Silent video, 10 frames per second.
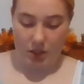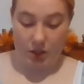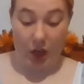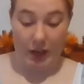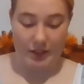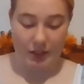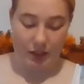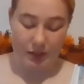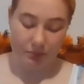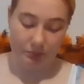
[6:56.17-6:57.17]

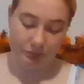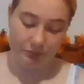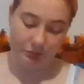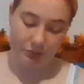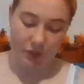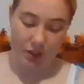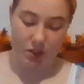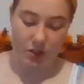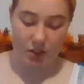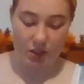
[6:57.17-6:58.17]
nicely.
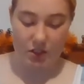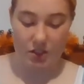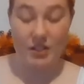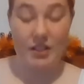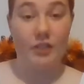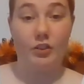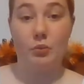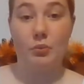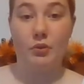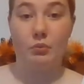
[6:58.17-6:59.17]
Usually just tear
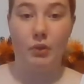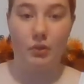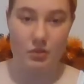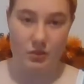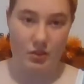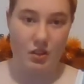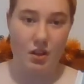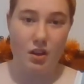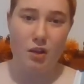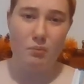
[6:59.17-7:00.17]
open the box.
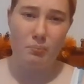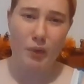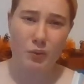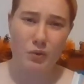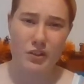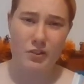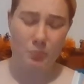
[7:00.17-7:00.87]
But with